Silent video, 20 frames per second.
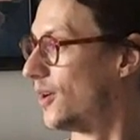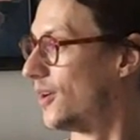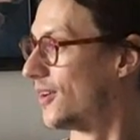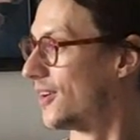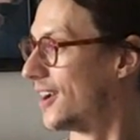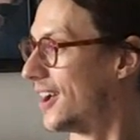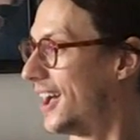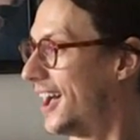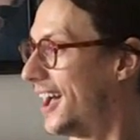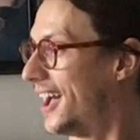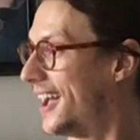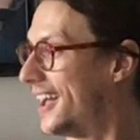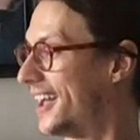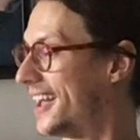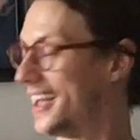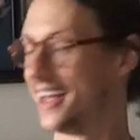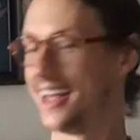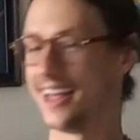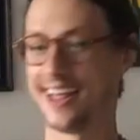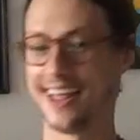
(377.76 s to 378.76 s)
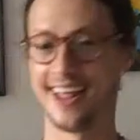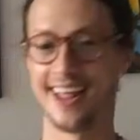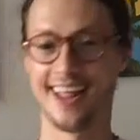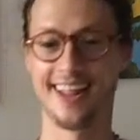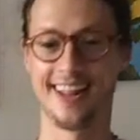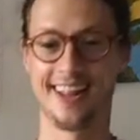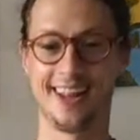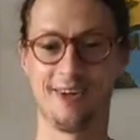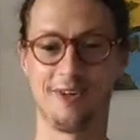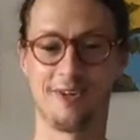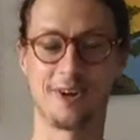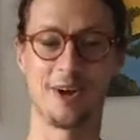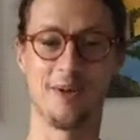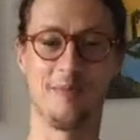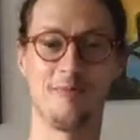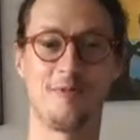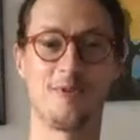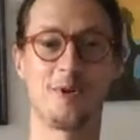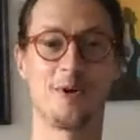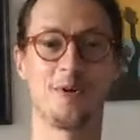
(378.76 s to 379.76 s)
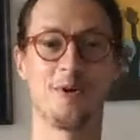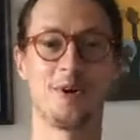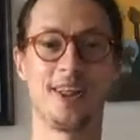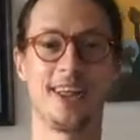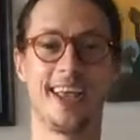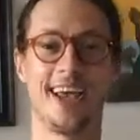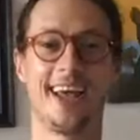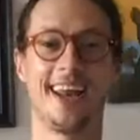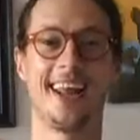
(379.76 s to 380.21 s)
Okay. Now come forward again,